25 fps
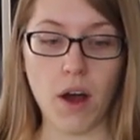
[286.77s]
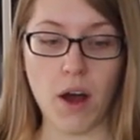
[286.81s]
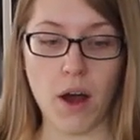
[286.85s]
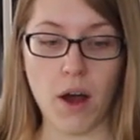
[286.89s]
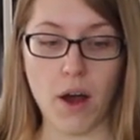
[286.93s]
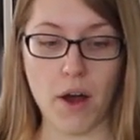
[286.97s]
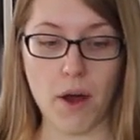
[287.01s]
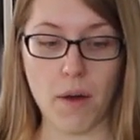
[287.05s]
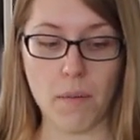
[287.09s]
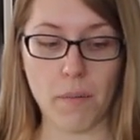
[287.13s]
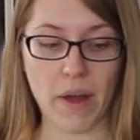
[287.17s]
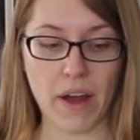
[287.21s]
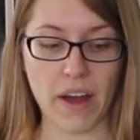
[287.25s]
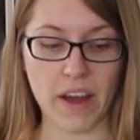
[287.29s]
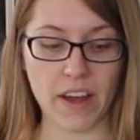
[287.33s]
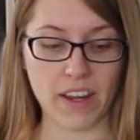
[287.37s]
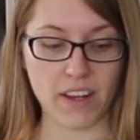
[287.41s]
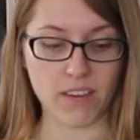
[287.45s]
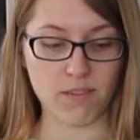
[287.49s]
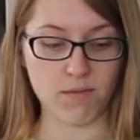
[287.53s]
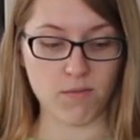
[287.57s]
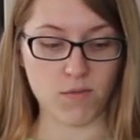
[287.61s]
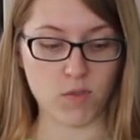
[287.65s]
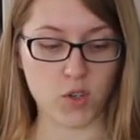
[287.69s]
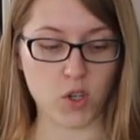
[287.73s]

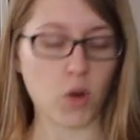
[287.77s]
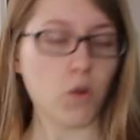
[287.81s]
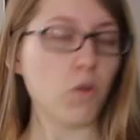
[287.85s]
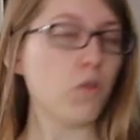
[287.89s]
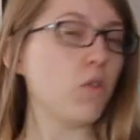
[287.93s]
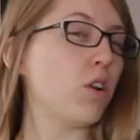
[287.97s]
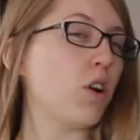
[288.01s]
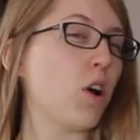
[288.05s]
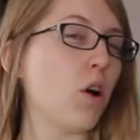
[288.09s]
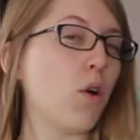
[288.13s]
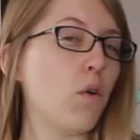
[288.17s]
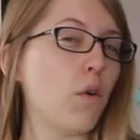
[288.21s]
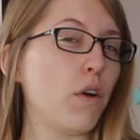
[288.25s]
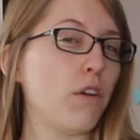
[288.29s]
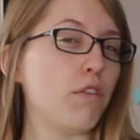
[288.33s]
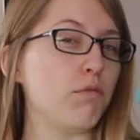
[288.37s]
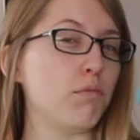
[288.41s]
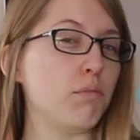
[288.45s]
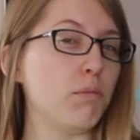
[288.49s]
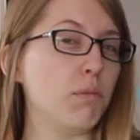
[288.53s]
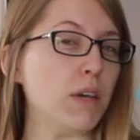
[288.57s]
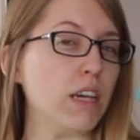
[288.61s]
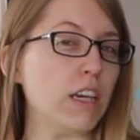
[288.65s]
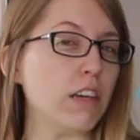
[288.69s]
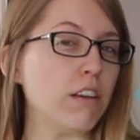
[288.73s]
I don't know
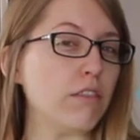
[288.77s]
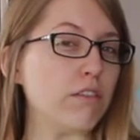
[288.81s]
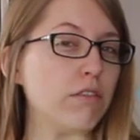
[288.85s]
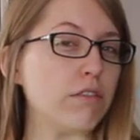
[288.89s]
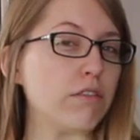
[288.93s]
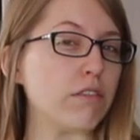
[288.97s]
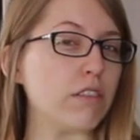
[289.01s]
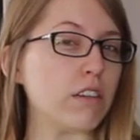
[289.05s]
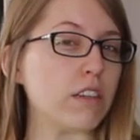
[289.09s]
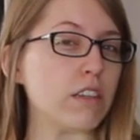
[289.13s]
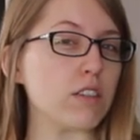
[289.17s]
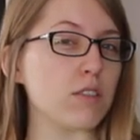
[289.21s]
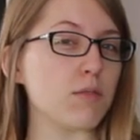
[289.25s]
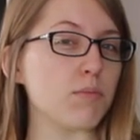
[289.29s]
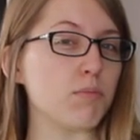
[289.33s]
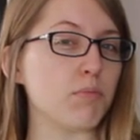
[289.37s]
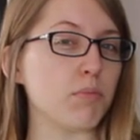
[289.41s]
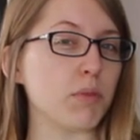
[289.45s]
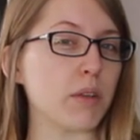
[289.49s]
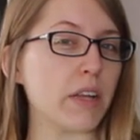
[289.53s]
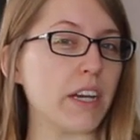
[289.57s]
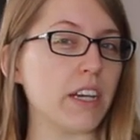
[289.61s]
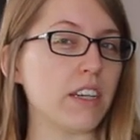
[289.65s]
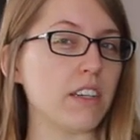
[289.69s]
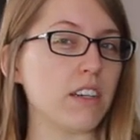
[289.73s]
if beef is
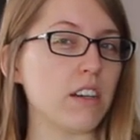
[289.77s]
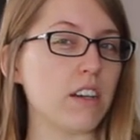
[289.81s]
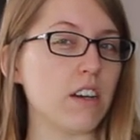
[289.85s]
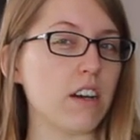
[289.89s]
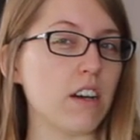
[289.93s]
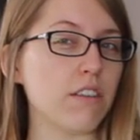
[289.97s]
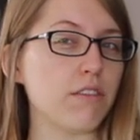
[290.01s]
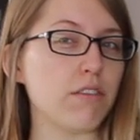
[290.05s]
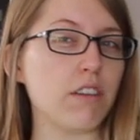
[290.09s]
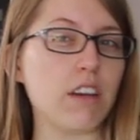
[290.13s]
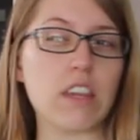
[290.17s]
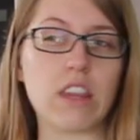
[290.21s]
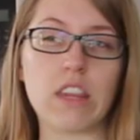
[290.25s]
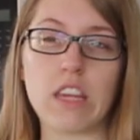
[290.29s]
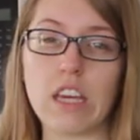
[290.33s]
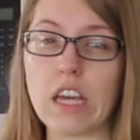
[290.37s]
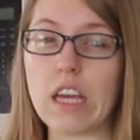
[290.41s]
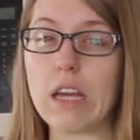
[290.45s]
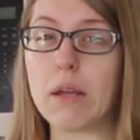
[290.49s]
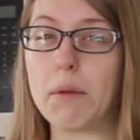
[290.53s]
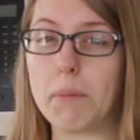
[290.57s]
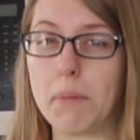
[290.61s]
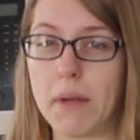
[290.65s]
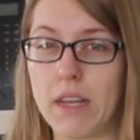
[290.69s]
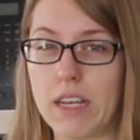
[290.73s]
bland enough. I
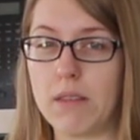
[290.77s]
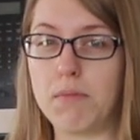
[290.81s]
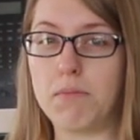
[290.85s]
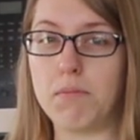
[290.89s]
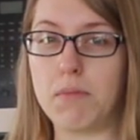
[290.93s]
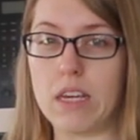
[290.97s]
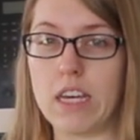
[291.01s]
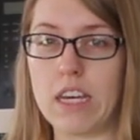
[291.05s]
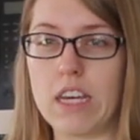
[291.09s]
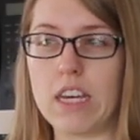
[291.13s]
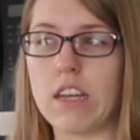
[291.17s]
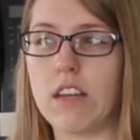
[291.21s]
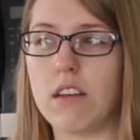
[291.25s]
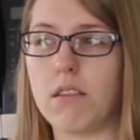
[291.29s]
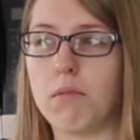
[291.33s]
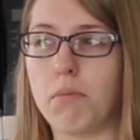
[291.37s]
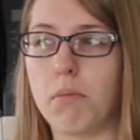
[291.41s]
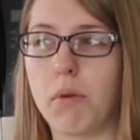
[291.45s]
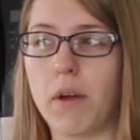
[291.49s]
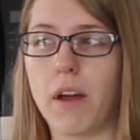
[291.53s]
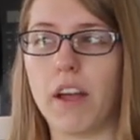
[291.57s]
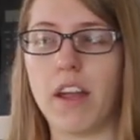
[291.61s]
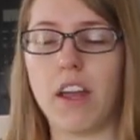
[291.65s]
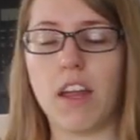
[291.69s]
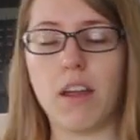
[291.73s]
think it might be,
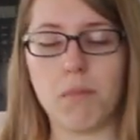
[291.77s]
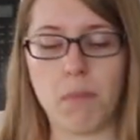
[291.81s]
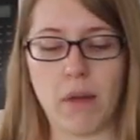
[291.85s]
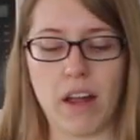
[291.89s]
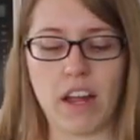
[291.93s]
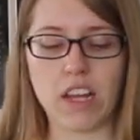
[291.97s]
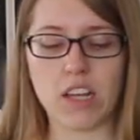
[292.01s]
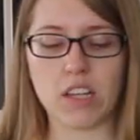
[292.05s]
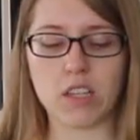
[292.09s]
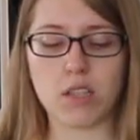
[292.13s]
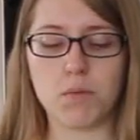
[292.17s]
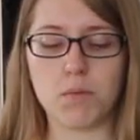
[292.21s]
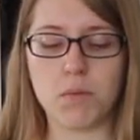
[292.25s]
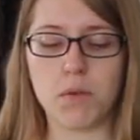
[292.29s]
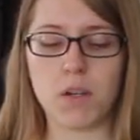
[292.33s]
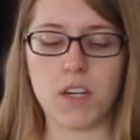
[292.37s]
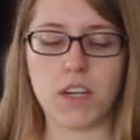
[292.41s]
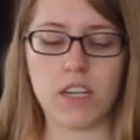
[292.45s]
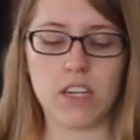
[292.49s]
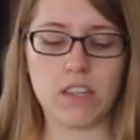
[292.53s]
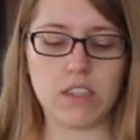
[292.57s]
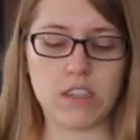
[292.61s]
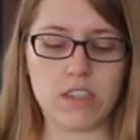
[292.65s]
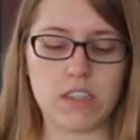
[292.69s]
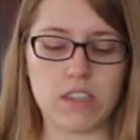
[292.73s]
but in my
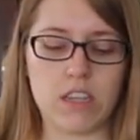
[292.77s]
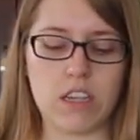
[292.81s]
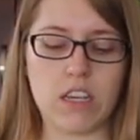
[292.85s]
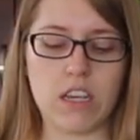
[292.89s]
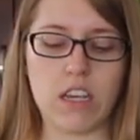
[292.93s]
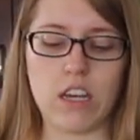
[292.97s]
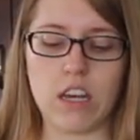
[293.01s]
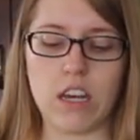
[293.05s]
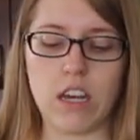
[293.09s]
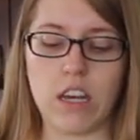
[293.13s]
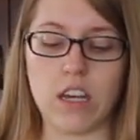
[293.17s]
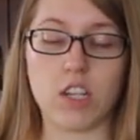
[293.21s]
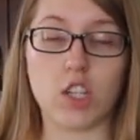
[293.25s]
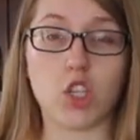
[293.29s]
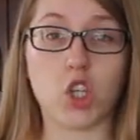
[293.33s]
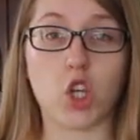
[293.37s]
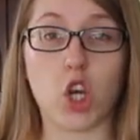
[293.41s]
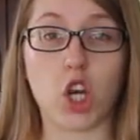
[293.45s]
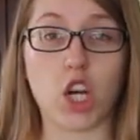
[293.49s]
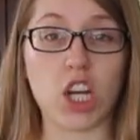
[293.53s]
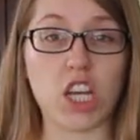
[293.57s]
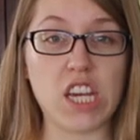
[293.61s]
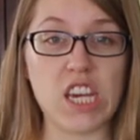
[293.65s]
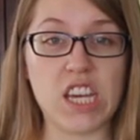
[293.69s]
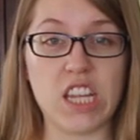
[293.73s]
experience, the
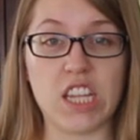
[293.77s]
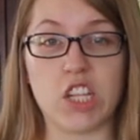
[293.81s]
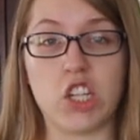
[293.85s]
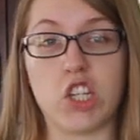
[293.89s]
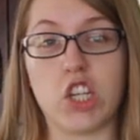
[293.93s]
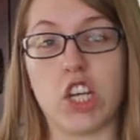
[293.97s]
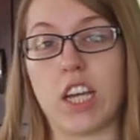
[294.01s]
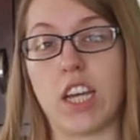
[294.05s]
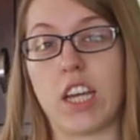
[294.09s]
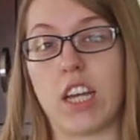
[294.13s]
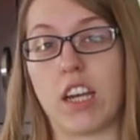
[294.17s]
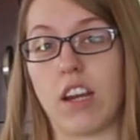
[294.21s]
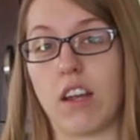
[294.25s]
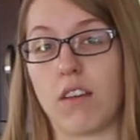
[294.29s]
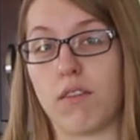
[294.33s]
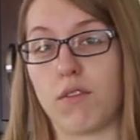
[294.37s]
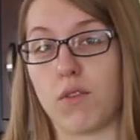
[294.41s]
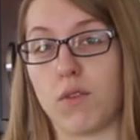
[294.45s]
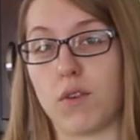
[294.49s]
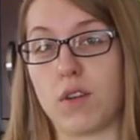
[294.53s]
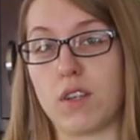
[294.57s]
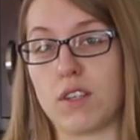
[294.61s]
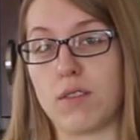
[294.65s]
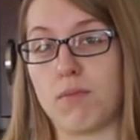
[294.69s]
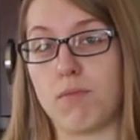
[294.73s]
turkey and chicken have
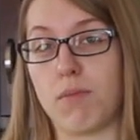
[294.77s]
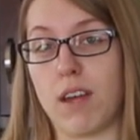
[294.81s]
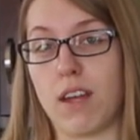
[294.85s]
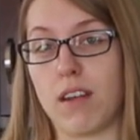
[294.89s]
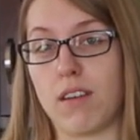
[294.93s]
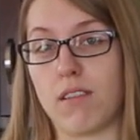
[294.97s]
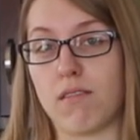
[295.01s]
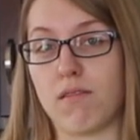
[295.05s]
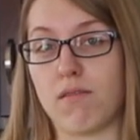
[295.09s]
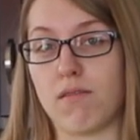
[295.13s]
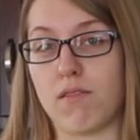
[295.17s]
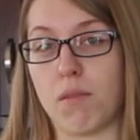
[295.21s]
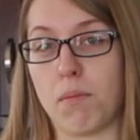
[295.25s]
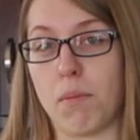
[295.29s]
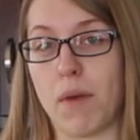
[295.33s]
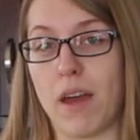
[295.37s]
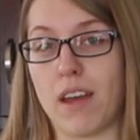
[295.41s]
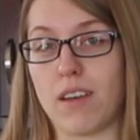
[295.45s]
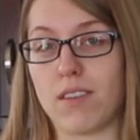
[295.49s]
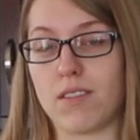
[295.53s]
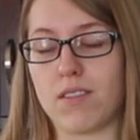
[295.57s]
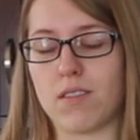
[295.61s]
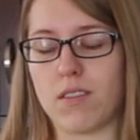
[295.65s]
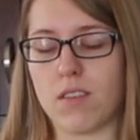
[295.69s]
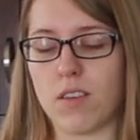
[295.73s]
always been the
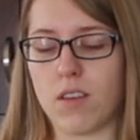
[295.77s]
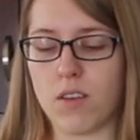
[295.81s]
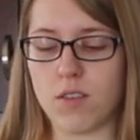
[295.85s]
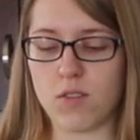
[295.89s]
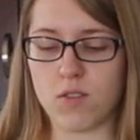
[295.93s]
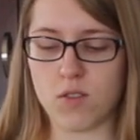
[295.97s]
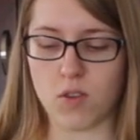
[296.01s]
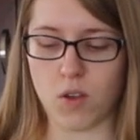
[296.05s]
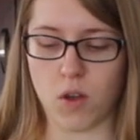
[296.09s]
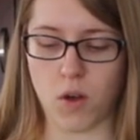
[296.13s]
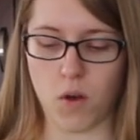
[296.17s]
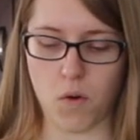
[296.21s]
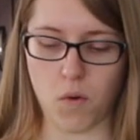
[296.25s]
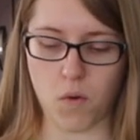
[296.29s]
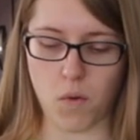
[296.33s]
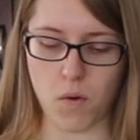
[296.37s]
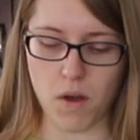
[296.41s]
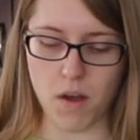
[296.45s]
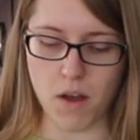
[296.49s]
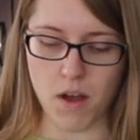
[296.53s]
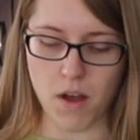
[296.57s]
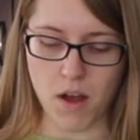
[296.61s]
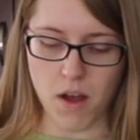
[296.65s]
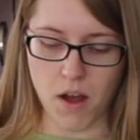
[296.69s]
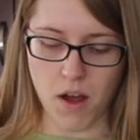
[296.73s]
best. So
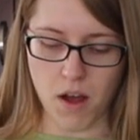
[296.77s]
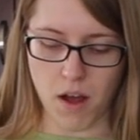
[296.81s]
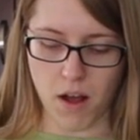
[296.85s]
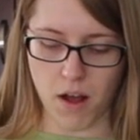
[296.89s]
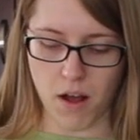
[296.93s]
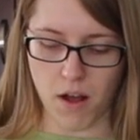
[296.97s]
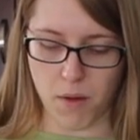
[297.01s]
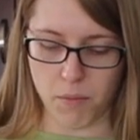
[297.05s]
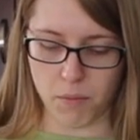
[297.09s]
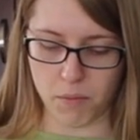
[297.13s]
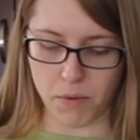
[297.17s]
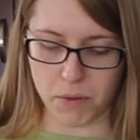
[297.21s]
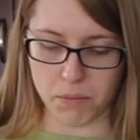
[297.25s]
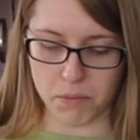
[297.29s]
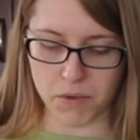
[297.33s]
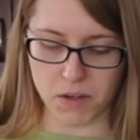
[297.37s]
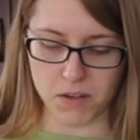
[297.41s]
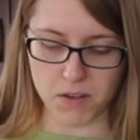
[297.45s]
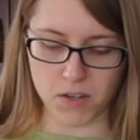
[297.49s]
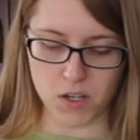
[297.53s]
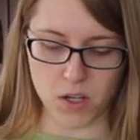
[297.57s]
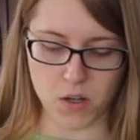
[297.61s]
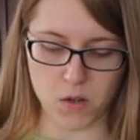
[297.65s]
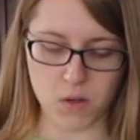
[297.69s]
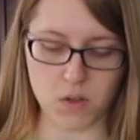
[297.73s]
what I'm
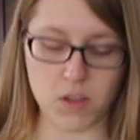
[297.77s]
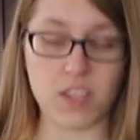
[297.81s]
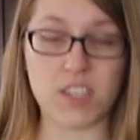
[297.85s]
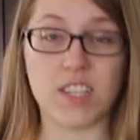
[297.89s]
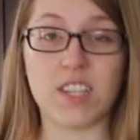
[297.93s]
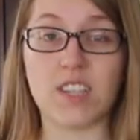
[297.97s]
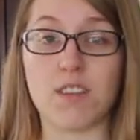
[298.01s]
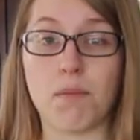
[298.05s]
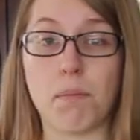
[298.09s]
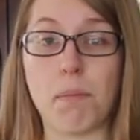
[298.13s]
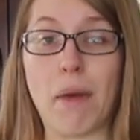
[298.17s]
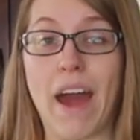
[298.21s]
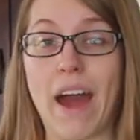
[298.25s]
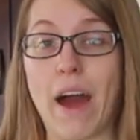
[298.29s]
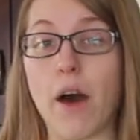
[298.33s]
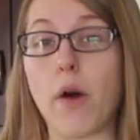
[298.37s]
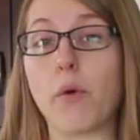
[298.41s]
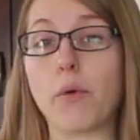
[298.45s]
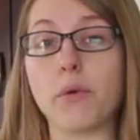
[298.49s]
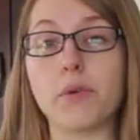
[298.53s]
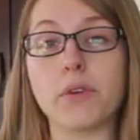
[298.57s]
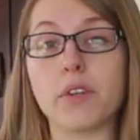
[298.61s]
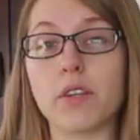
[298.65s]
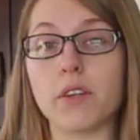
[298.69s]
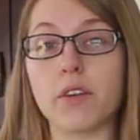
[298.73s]
going to do, this is a
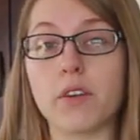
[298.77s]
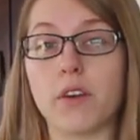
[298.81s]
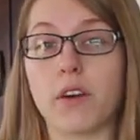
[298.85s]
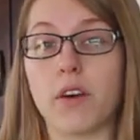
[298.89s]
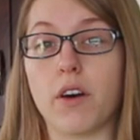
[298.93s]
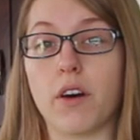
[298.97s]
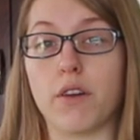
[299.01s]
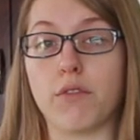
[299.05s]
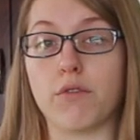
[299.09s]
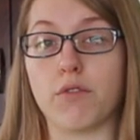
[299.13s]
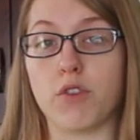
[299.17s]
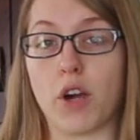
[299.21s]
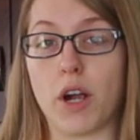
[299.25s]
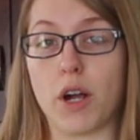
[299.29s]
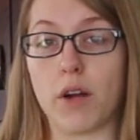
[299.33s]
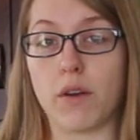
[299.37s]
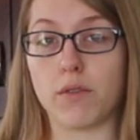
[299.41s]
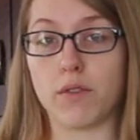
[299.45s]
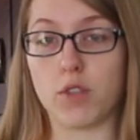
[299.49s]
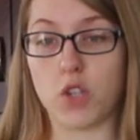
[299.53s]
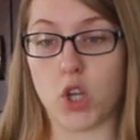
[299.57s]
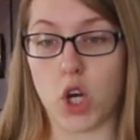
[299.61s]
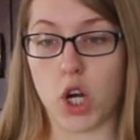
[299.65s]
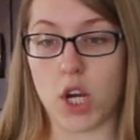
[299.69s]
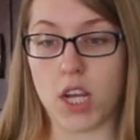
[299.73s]
pound of
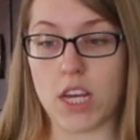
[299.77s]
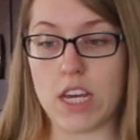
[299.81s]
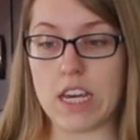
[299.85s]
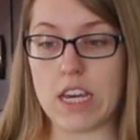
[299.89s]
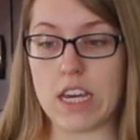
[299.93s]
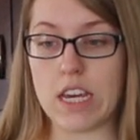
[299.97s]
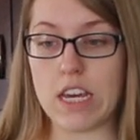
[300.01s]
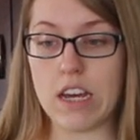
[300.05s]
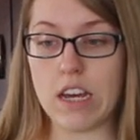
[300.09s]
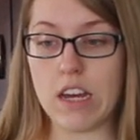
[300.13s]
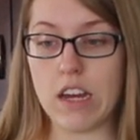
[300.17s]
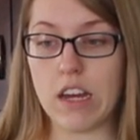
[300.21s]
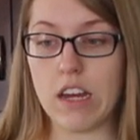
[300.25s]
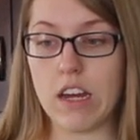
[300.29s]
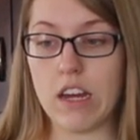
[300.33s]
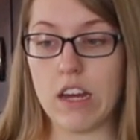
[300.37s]
ground turkey.